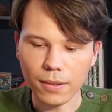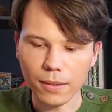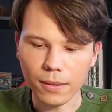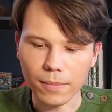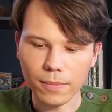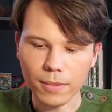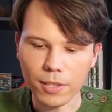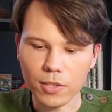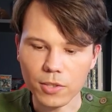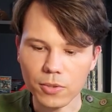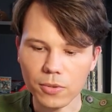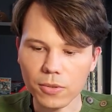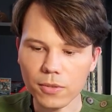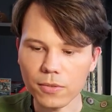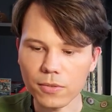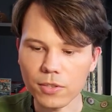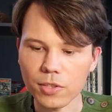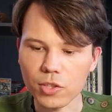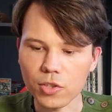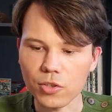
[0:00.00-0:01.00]
It sort
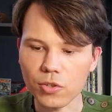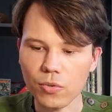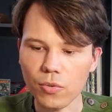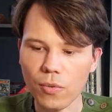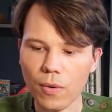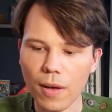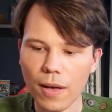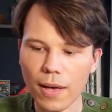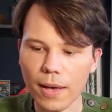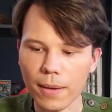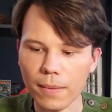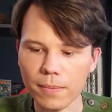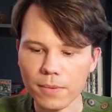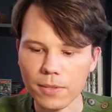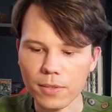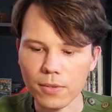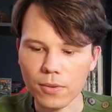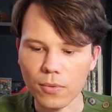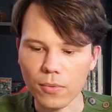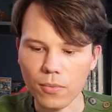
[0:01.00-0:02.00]
of
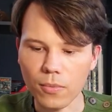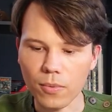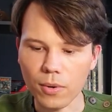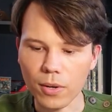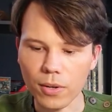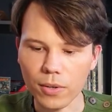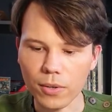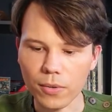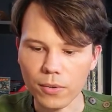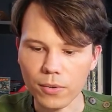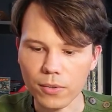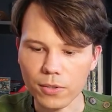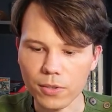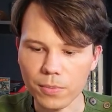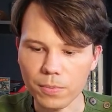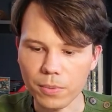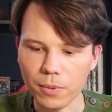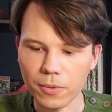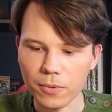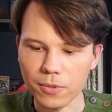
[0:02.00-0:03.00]
describes what you're
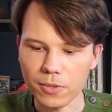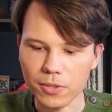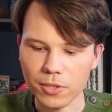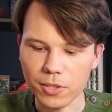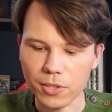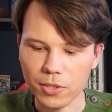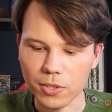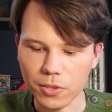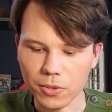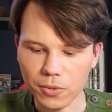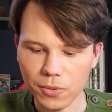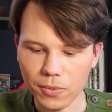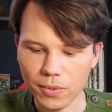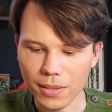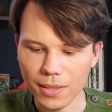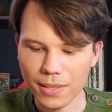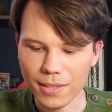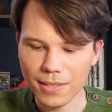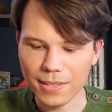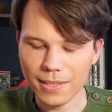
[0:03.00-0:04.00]
supposed to do
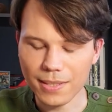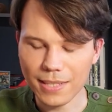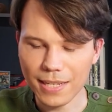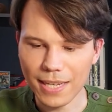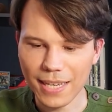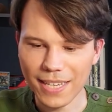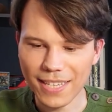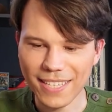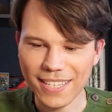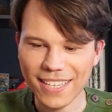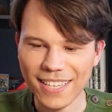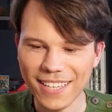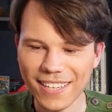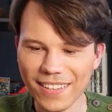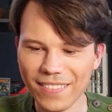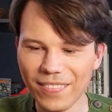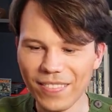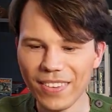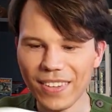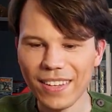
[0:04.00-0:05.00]
with this deck.
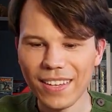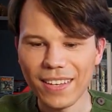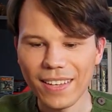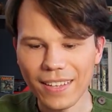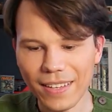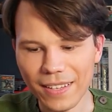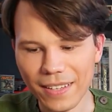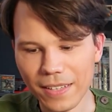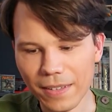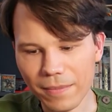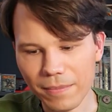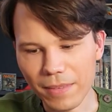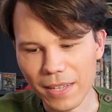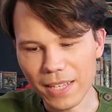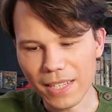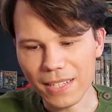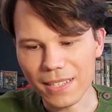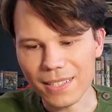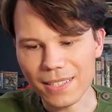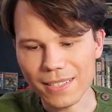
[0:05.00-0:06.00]

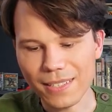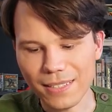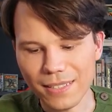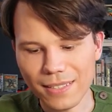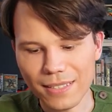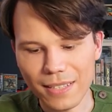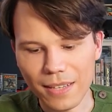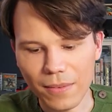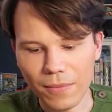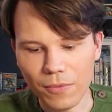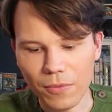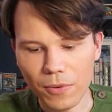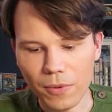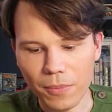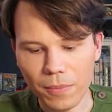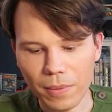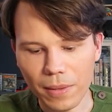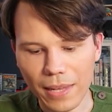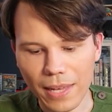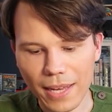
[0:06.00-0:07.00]
And it does the same for
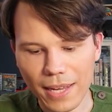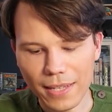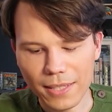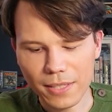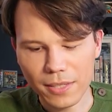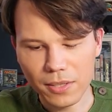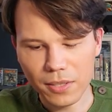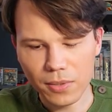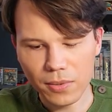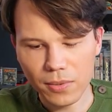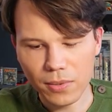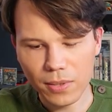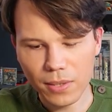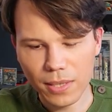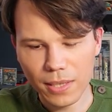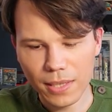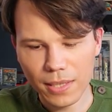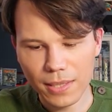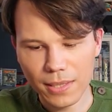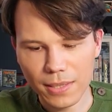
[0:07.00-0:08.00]

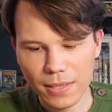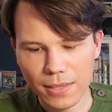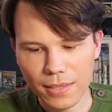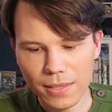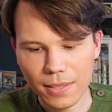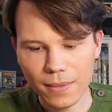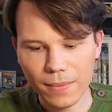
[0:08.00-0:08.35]
Blastoise.